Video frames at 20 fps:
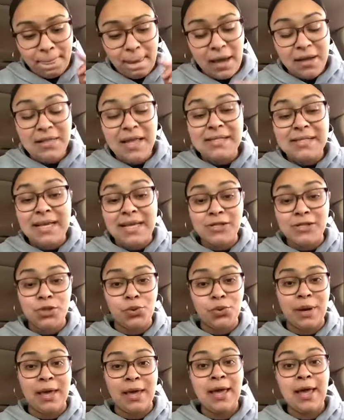let's get
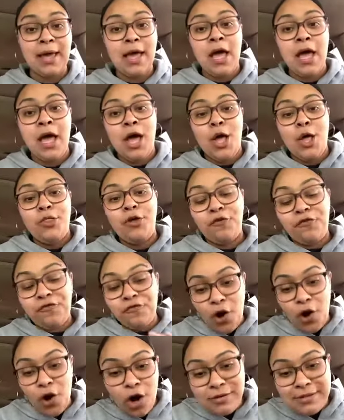to it. The
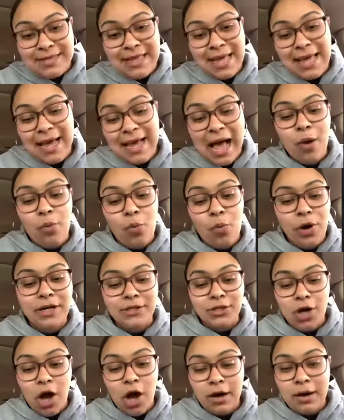first thing I want to
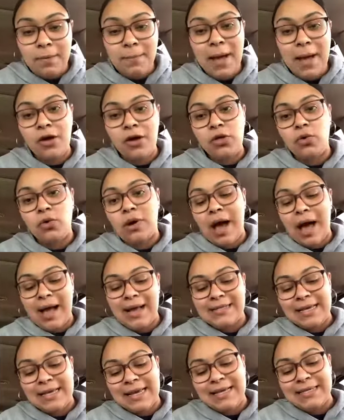talk about, you
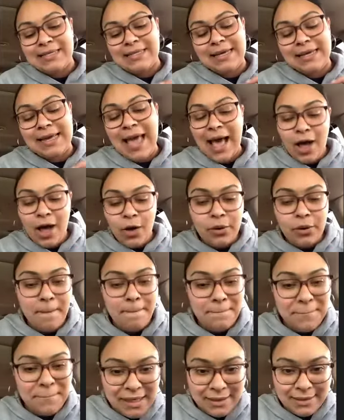guys, is
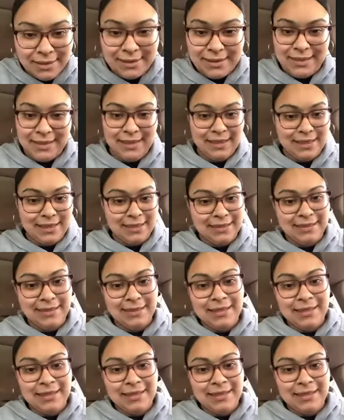accountability